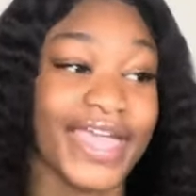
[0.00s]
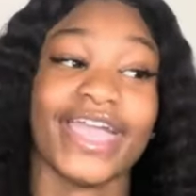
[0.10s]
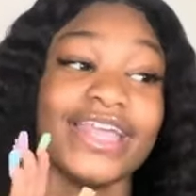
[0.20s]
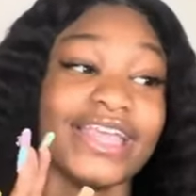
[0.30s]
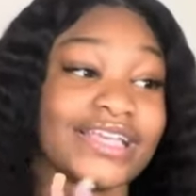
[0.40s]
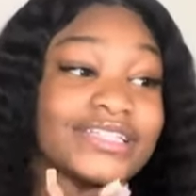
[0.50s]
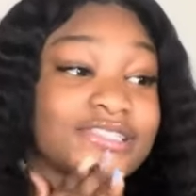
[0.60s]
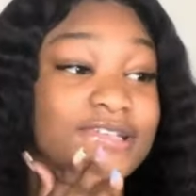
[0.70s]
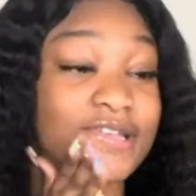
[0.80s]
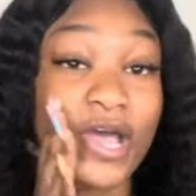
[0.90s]
It is
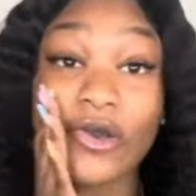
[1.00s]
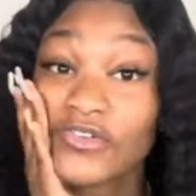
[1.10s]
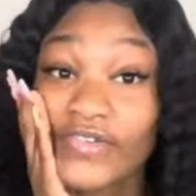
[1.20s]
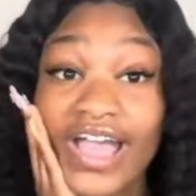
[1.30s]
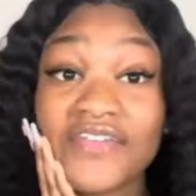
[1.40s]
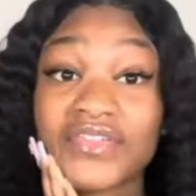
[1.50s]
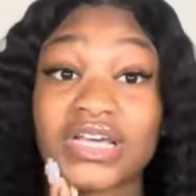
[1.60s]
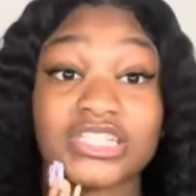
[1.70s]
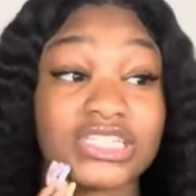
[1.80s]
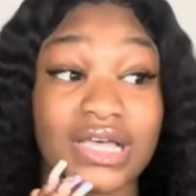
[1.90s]
known for
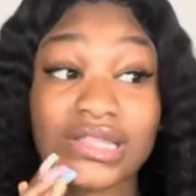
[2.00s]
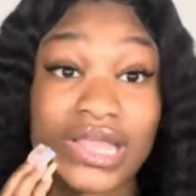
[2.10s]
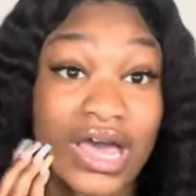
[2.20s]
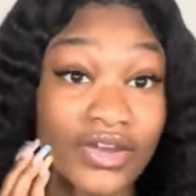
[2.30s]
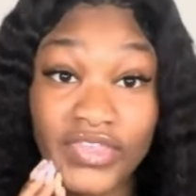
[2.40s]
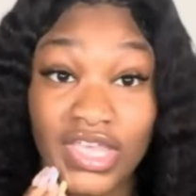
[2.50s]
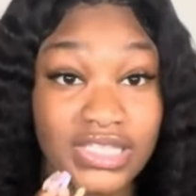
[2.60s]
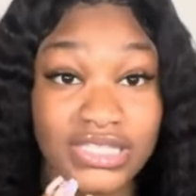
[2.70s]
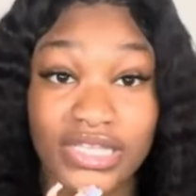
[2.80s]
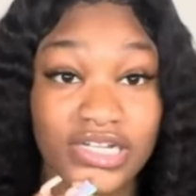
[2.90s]
having just a lot of
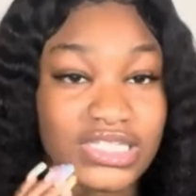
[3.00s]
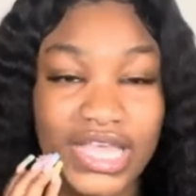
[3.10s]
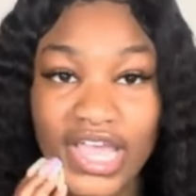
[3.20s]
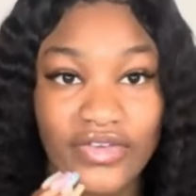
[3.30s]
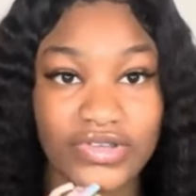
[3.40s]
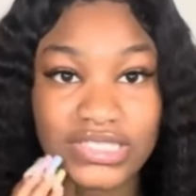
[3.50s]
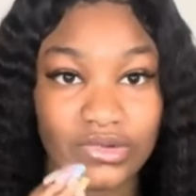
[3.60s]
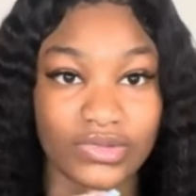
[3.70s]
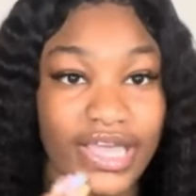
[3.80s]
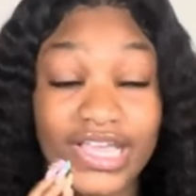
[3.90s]
kids there just every
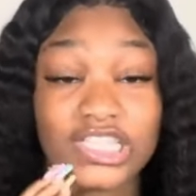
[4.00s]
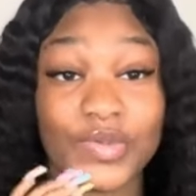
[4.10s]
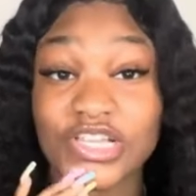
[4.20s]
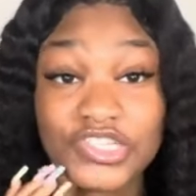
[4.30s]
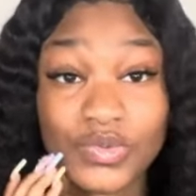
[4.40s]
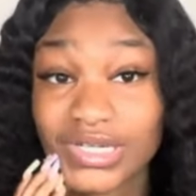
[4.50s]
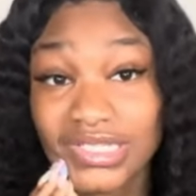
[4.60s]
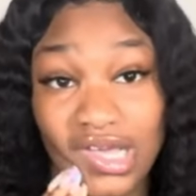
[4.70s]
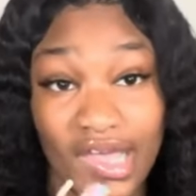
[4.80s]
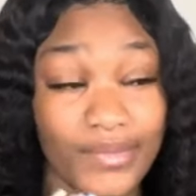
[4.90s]
single day, especially when it's
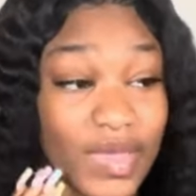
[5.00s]
hot,